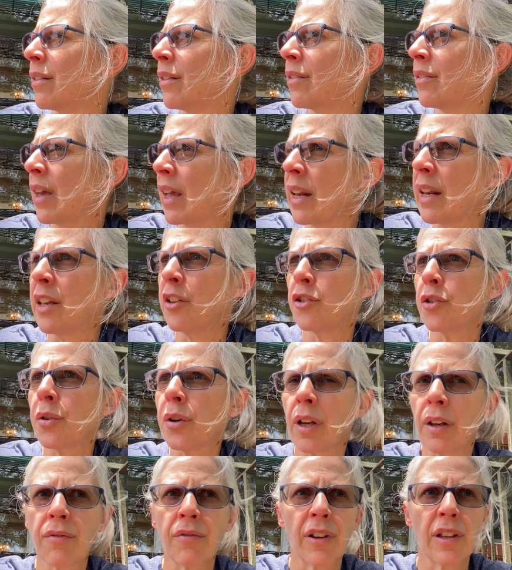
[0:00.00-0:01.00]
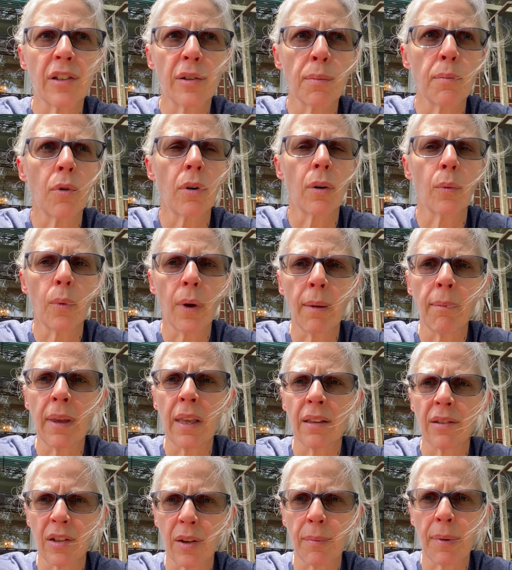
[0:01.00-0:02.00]
they need to convince more
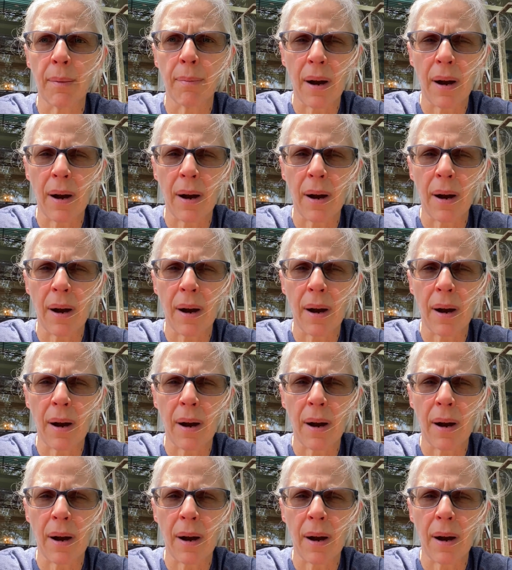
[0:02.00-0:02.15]
women to be